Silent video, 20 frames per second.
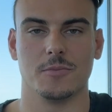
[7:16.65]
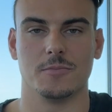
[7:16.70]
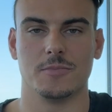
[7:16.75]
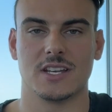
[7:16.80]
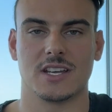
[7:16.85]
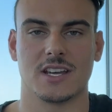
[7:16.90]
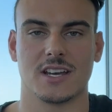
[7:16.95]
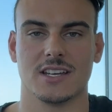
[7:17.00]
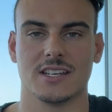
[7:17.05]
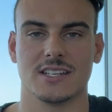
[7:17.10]

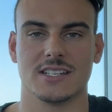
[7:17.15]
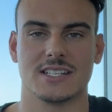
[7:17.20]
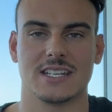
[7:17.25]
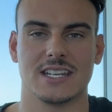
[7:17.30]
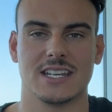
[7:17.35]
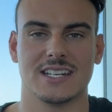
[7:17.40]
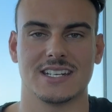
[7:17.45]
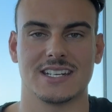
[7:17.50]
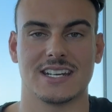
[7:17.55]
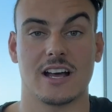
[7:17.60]
because
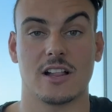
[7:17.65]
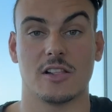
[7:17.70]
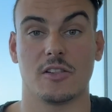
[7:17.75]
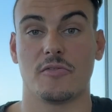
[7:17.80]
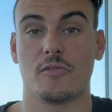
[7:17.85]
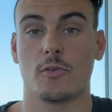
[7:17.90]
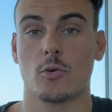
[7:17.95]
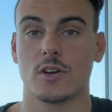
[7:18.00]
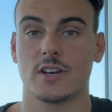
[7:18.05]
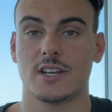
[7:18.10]
in
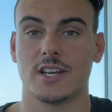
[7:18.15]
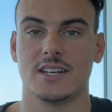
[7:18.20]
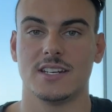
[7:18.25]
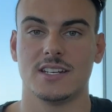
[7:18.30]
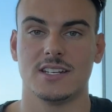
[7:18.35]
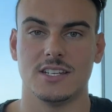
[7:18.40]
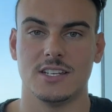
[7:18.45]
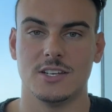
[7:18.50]
California,